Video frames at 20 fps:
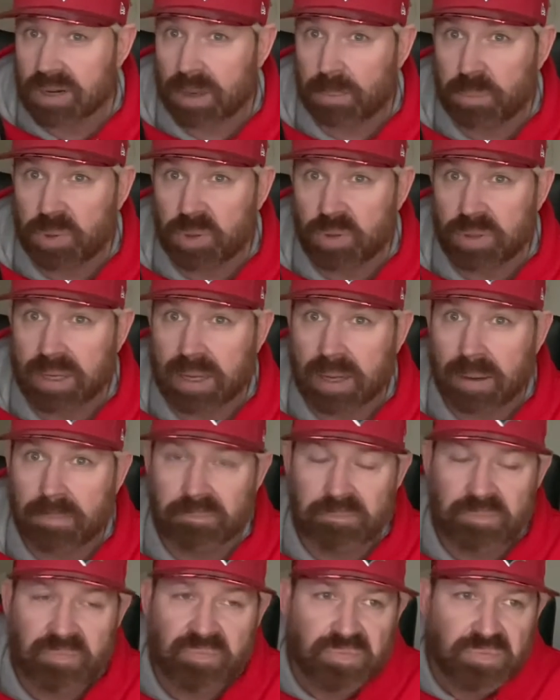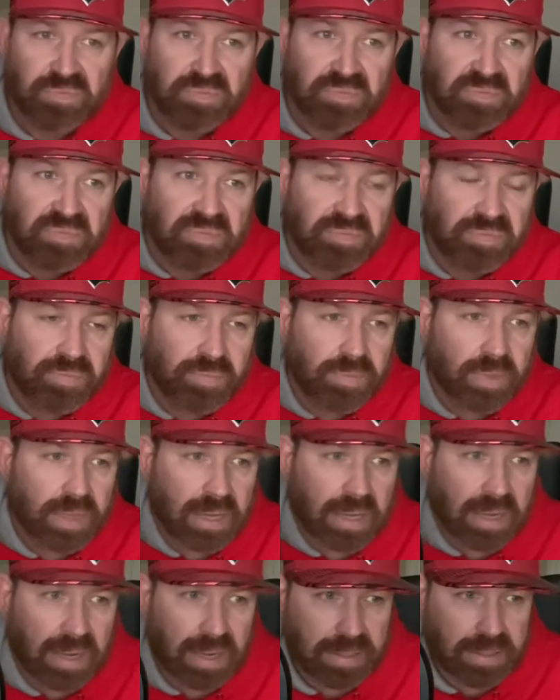at boot camp
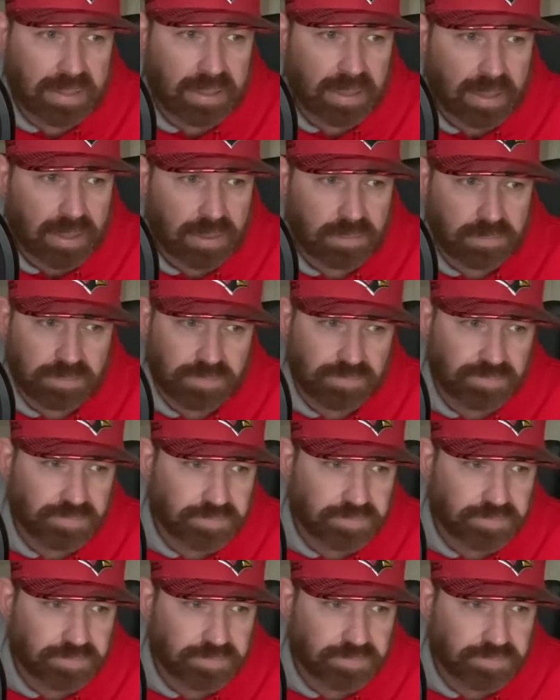and um,